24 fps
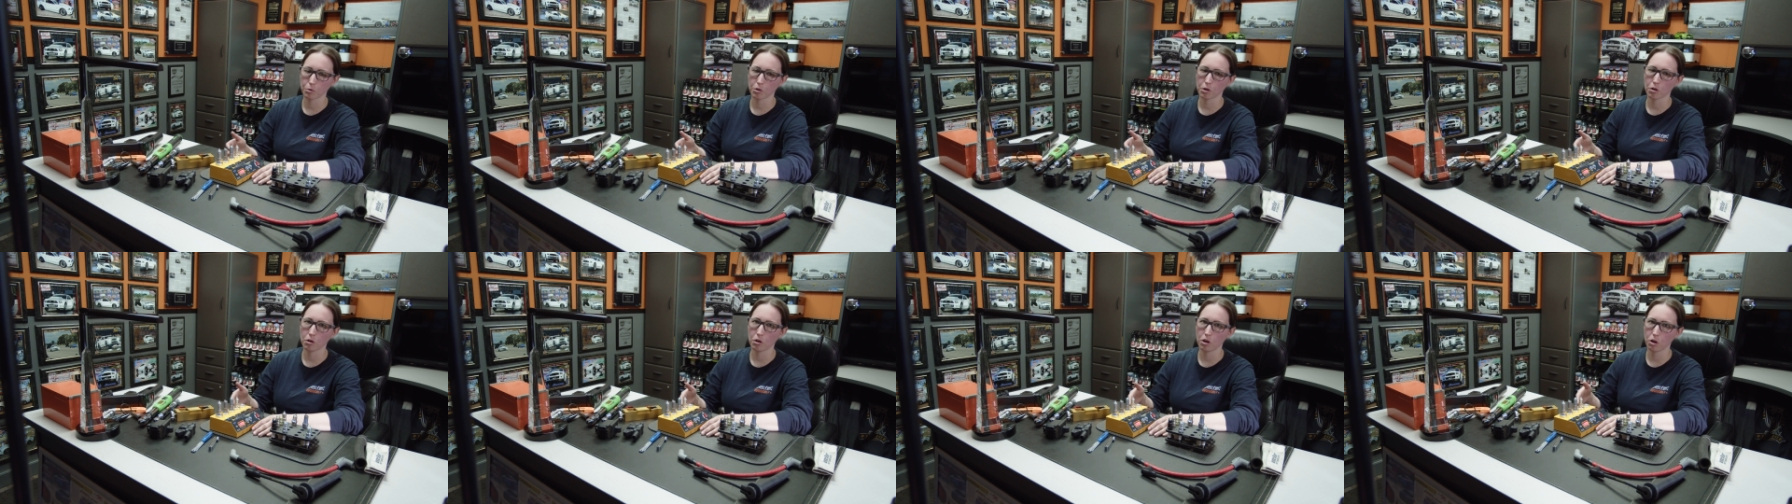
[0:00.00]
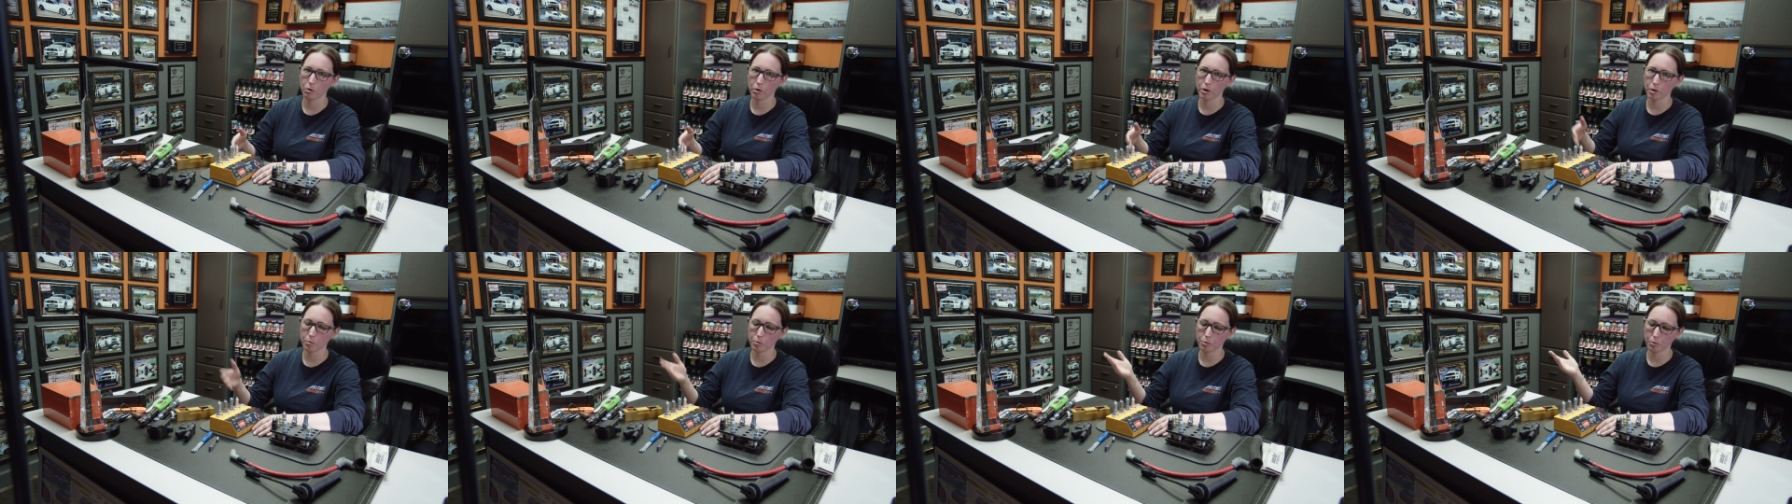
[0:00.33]
we're gonna go
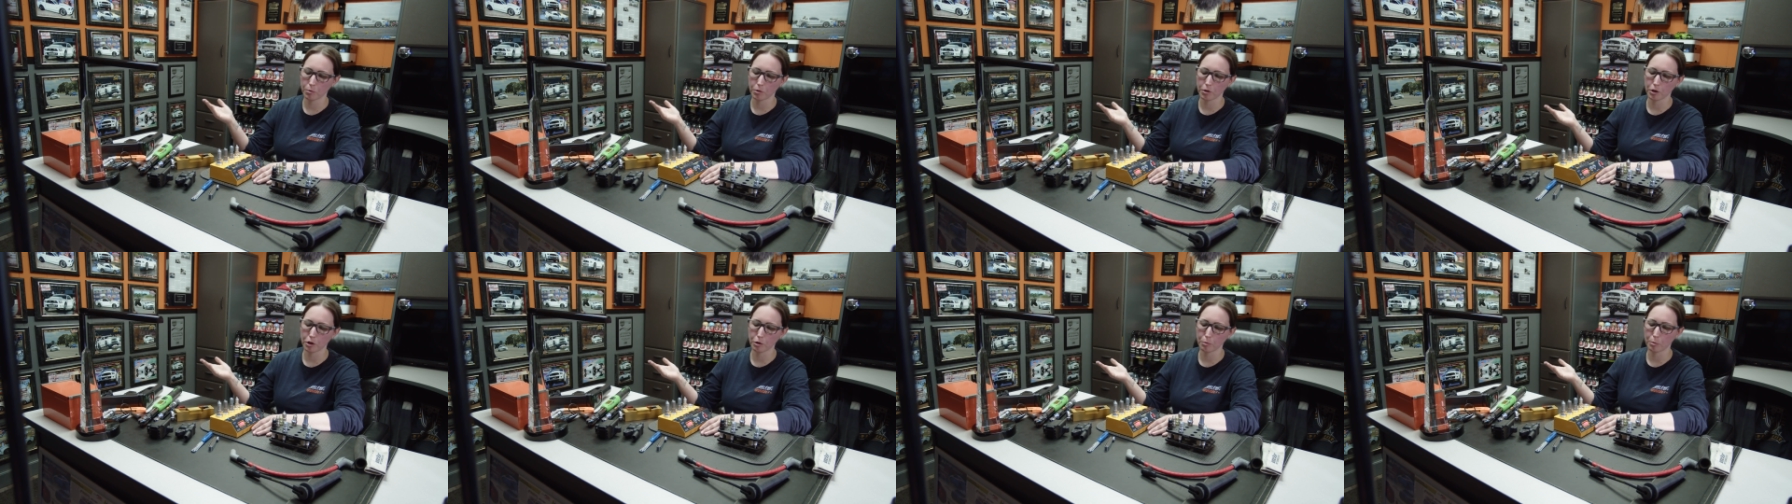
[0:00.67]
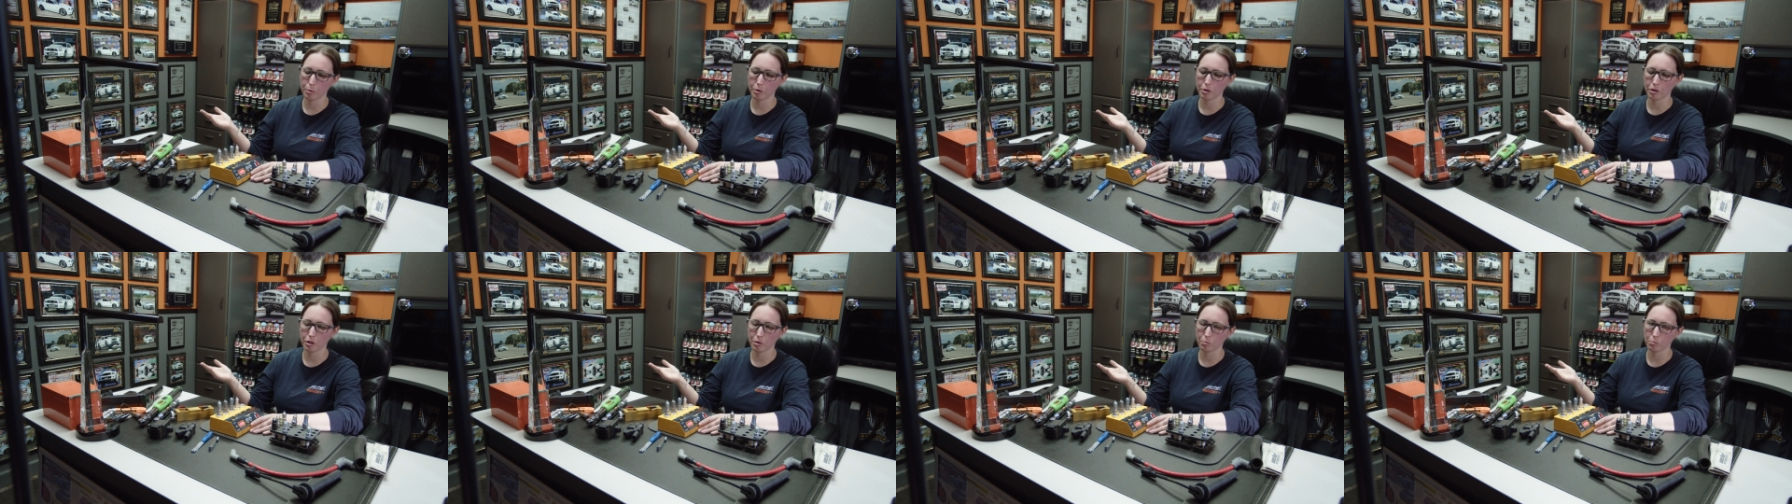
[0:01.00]
all the way up through the
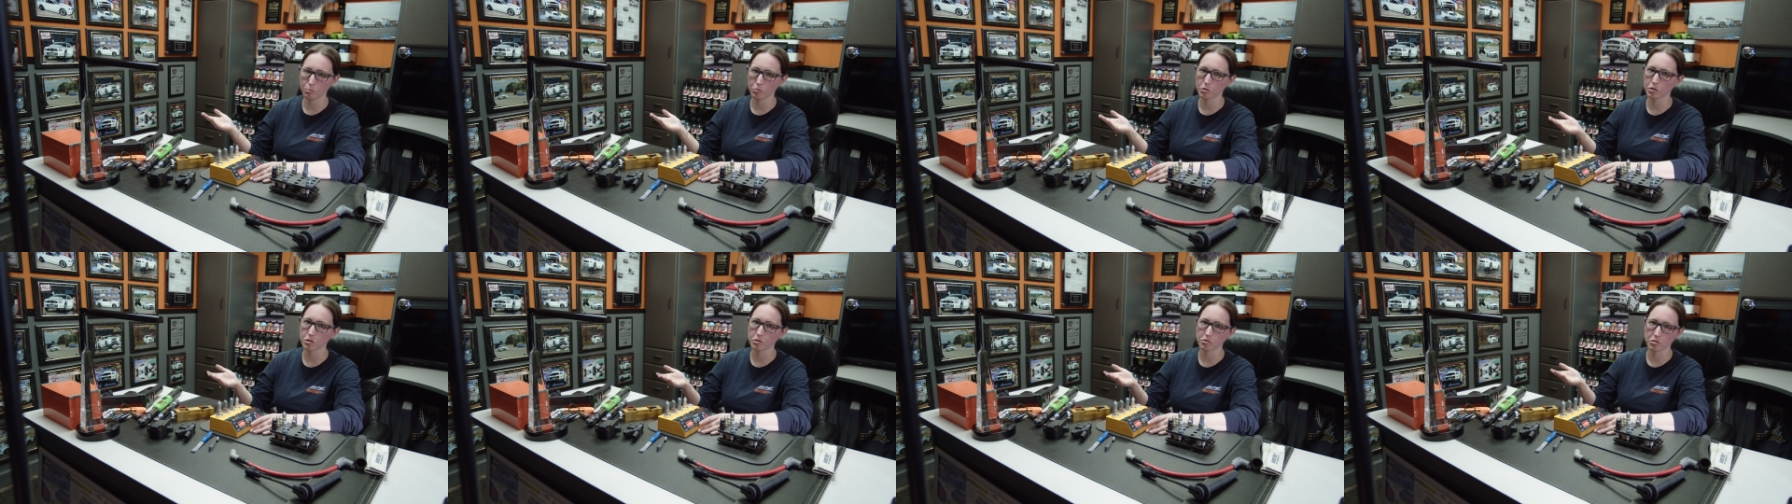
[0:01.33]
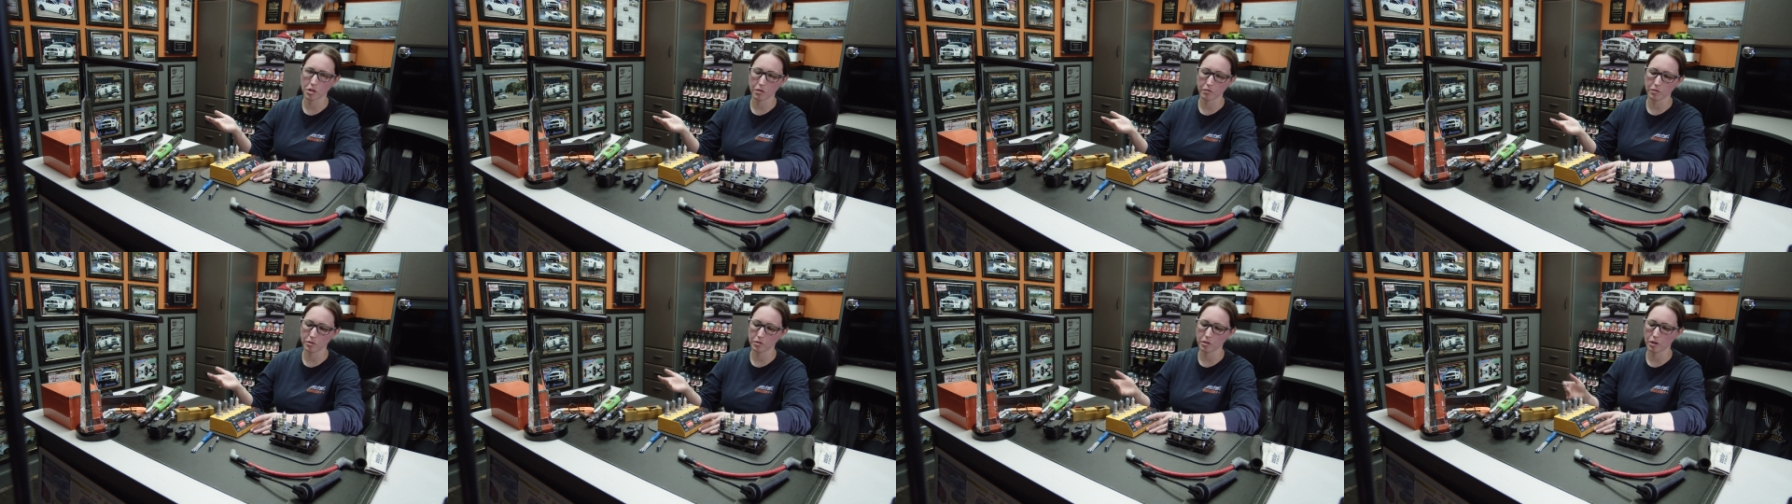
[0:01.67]
RPM to
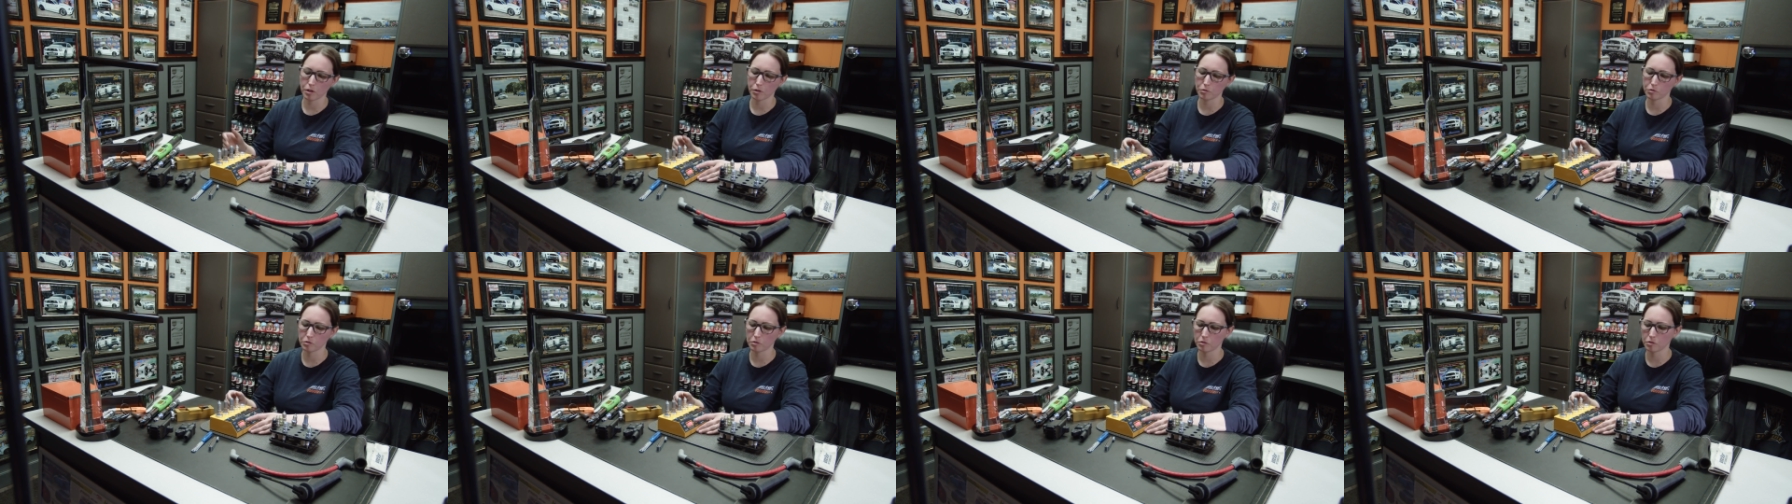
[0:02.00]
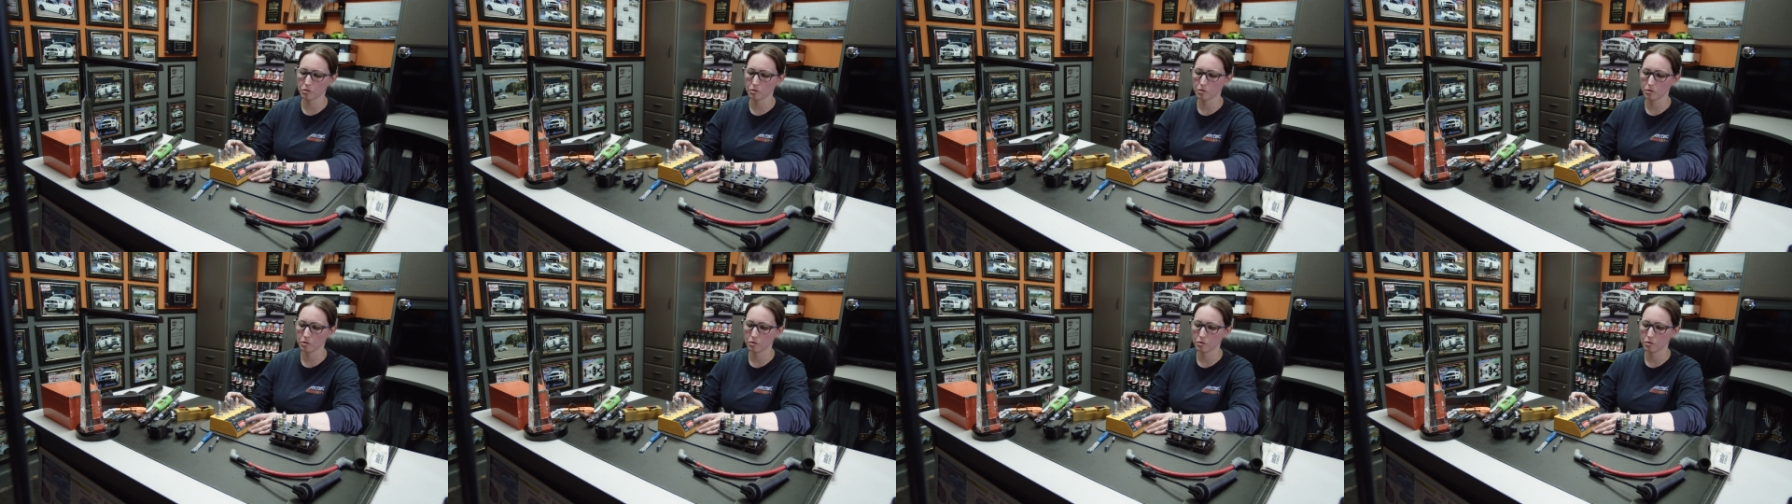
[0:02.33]
7,000.